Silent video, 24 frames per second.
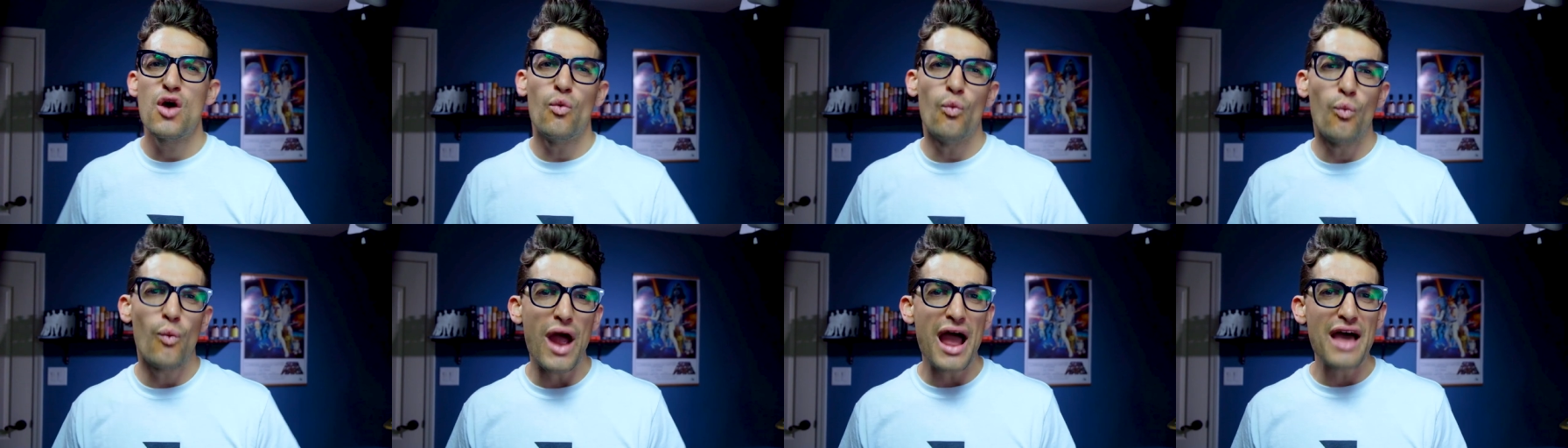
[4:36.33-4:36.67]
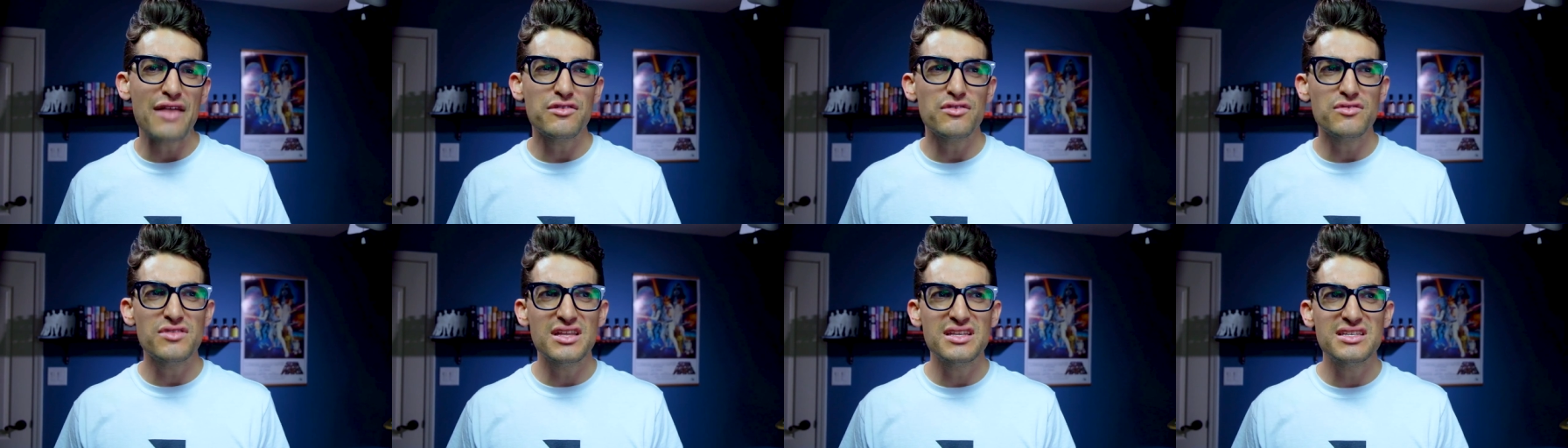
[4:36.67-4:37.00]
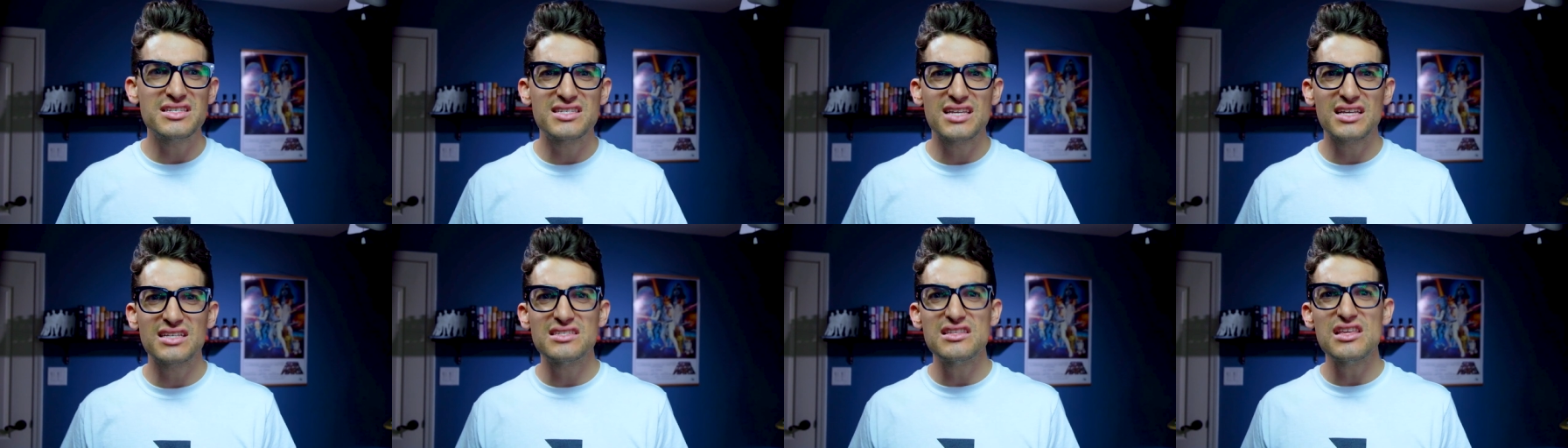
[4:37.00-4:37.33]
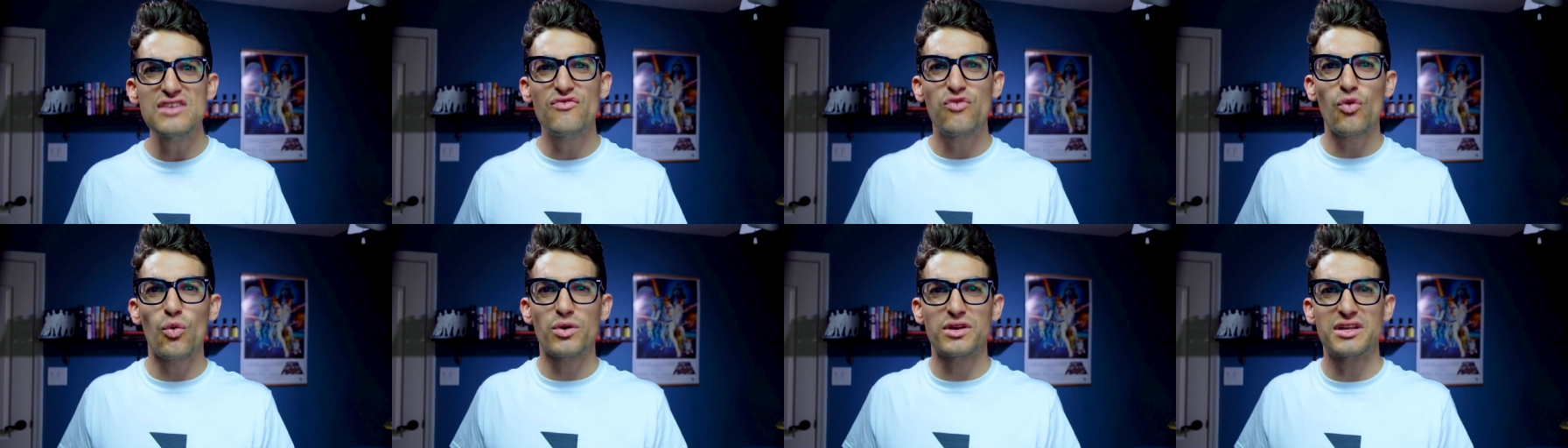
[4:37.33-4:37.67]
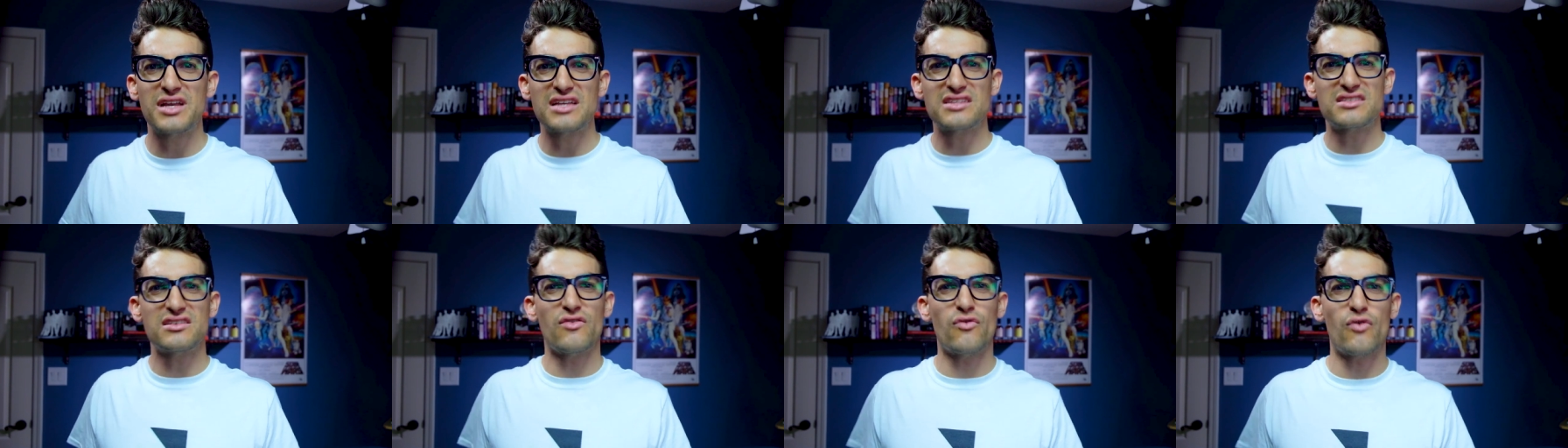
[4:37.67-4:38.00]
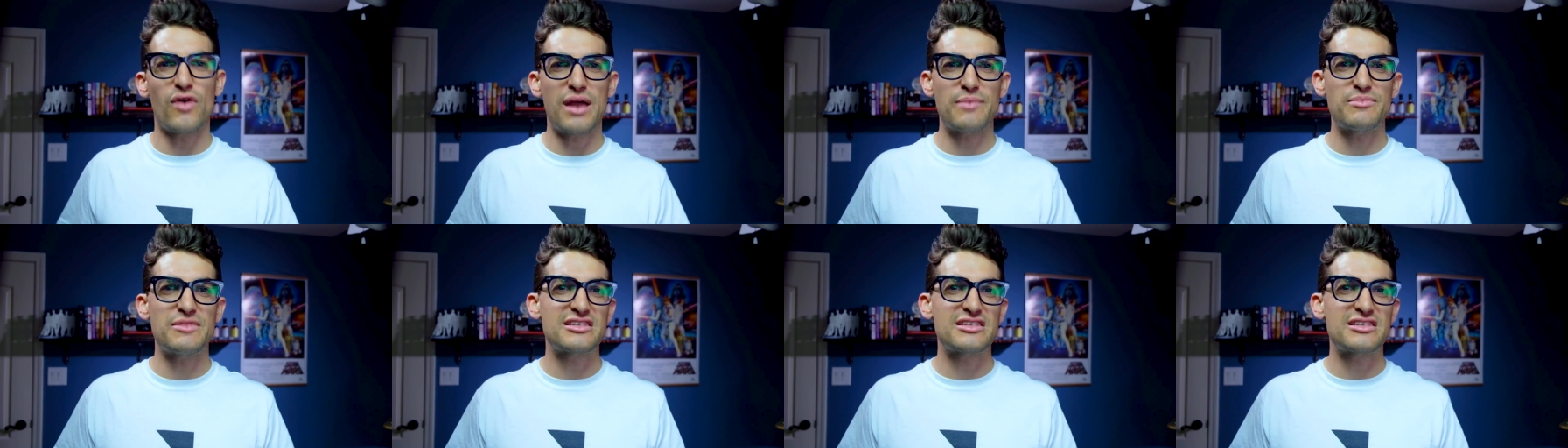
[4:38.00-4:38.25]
Rather than 64 gigs of RAM,